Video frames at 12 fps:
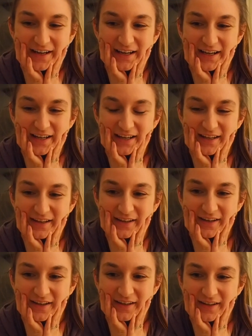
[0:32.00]

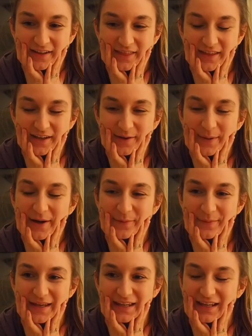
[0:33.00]
I think
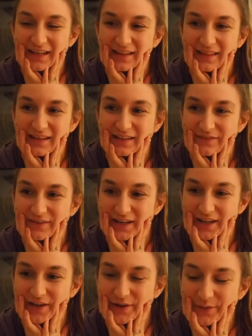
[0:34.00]
about making these
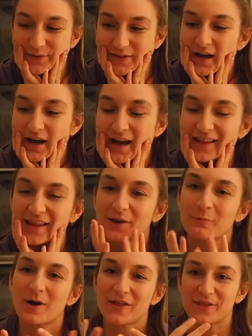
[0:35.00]
videos. I
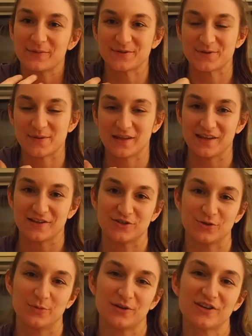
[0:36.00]
like want them to be like
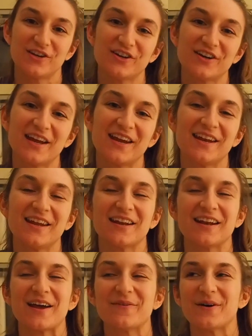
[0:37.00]
super
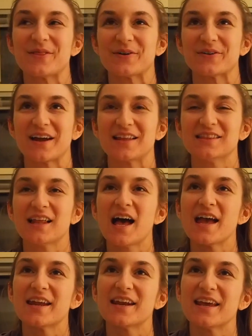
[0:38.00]
curated and I want the right
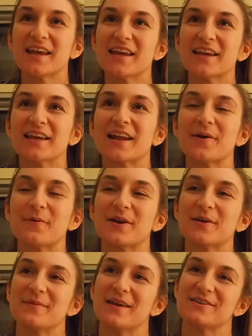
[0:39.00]
lighting and I
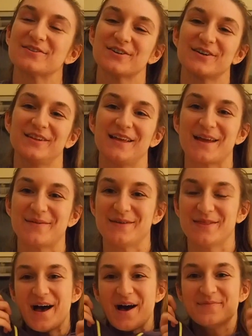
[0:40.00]
want to make sure like I'm
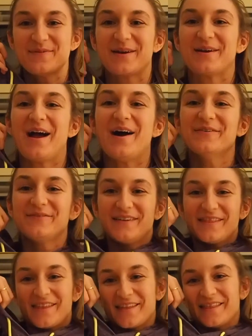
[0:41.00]
in a better
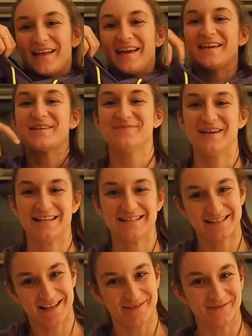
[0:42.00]
outfit than like my
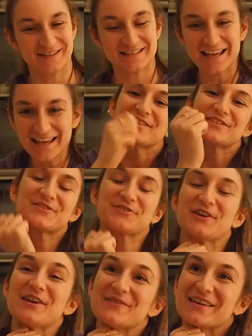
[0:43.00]
Sims
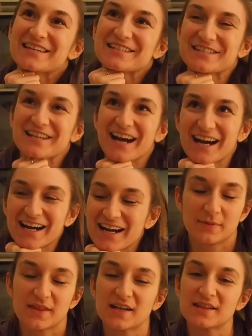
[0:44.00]
streaming
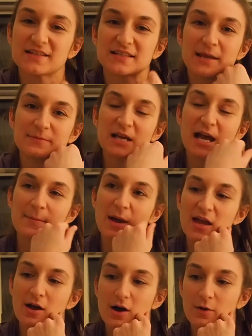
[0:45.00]
shirt. But then at the same time,
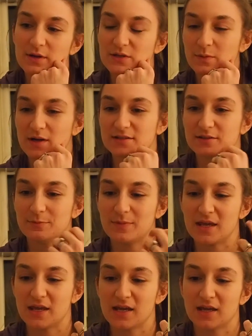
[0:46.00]
I always want to
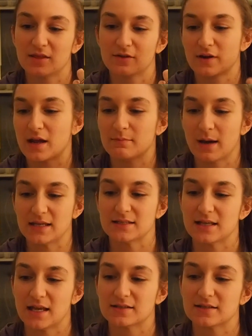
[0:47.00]
be in the right
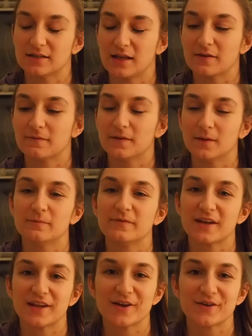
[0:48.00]
mindset to like film
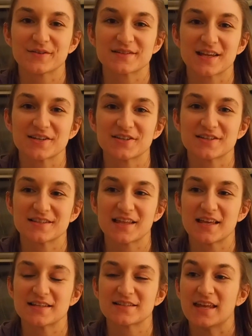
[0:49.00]
videos such as
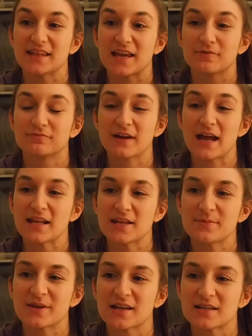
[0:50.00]
this and like
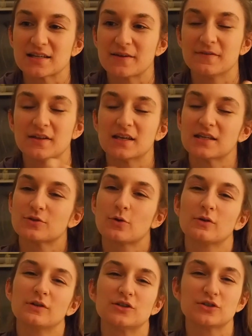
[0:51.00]
ready because I feel like it
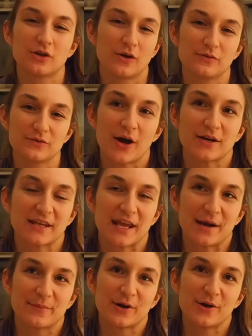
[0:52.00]
totally shows on
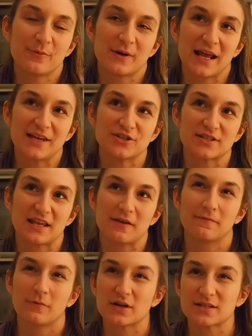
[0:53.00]
camera when I just
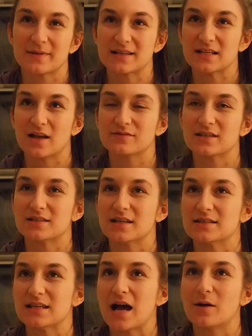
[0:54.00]
like force myself to
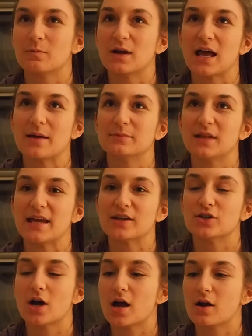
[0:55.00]
sit down when I'm
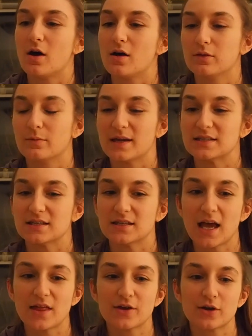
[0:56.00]
like not all the way
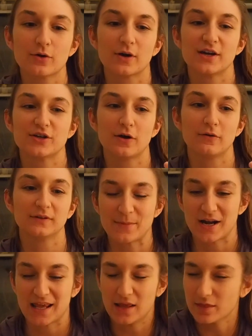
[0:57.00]
together or I don't,
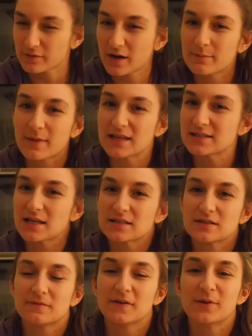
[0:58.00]
not in the right
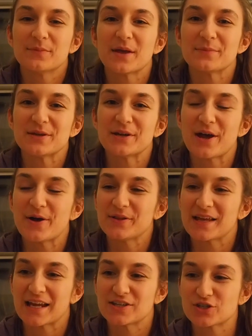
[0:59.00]
mindset to film them, you know?
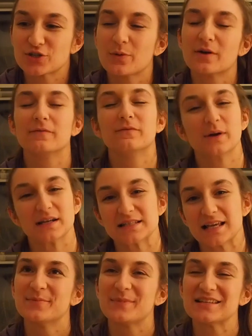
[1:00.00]
Like I just don't want to
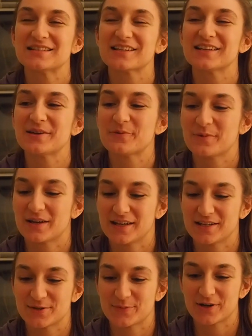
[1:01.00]
force it. Basically, when
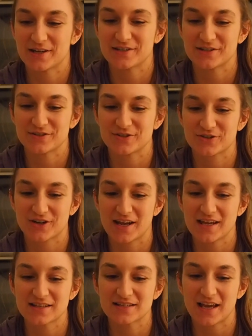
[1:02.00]
inspiration
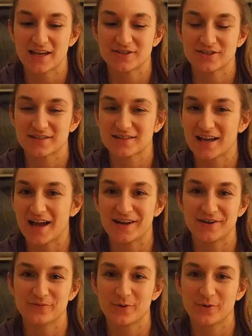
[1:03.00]
strikes, I I just kind of